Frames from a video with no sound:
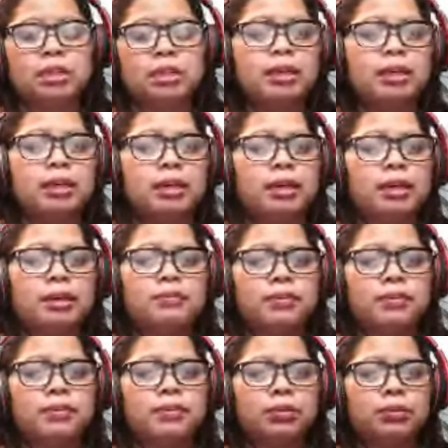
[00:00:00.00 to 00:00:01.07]
if you
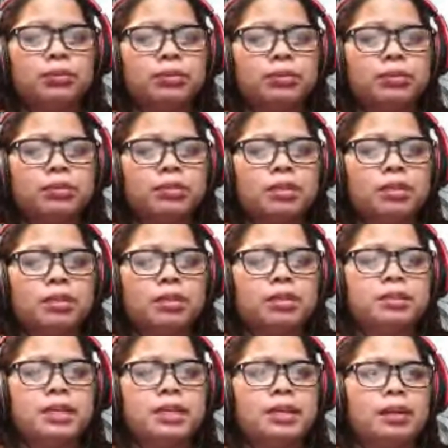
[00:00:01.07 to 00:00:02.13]
don't
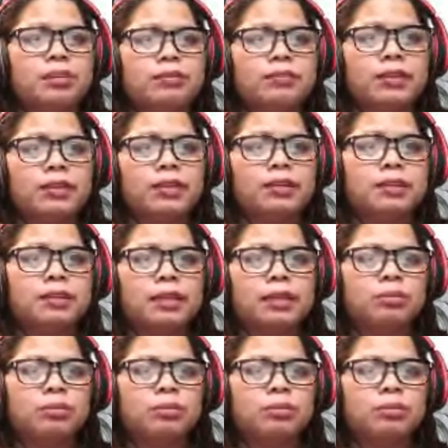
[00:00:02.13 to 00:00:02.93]
take care of it, like,